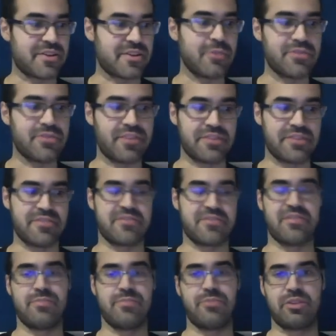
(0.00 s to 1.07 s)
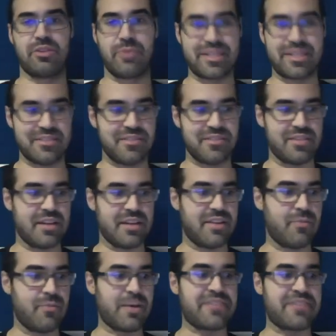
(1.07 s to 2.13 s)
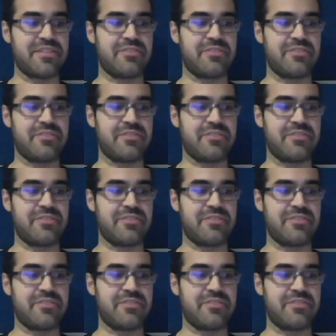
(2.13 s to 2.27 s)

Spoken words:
host file system with the WASI